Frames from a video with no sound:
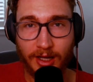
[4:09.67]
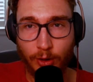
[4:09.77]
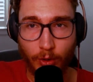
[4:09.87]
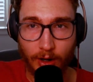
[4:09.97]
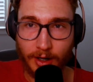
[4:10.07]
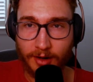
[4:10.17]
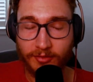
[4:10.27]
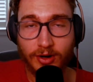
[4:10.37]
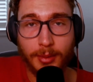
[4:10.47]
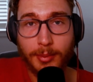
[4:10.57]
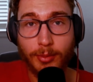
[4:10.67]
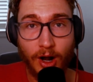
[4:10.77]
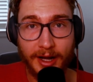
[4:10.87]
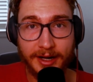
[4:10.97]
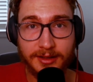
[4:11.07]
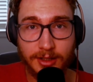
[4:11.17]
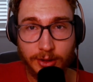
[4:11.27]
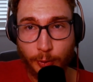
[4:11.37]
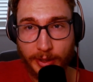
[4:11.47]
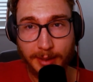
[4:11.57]
who are from abroad
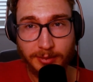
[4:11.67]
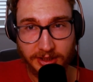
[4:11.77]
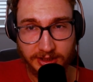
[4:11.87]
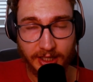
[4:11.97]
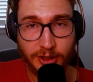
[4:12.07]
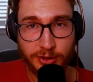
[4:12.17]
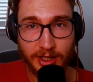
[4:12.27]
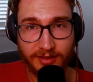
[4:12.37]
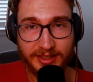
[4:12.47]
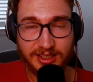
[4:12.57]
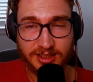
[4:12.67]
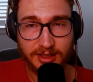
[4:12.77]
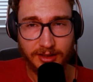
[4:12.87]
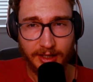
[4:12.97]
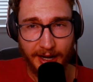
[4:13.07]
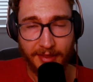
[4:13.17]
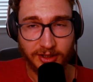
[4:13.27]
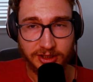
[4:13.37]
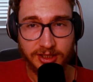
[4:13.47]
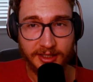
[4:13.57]
who came to this country on a visa and they're
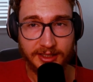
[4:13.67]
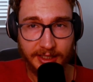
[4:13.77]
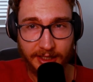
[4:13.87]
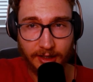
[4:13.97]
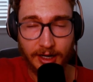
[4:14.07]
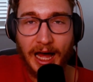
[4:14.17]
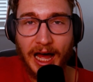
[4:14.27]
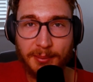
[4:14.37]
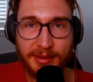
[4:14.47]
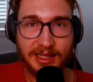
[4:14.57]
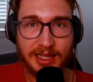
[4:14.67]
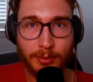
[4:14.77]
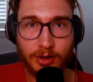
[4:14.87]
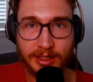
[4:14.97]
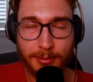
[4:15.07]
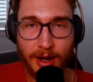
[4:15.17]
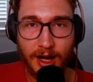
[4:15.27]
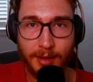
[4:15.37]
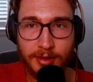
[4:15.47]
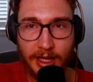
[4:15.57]
studying here, how many of them are in the
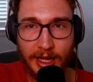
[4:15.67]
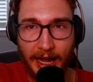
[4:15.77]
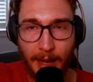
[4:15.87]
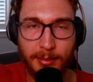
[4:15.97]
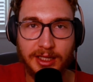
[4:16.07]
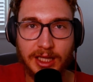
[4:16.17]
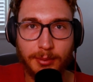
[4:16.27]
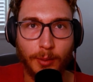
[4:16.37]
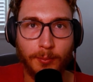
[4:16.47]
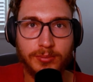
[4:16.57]
mob, how many of them are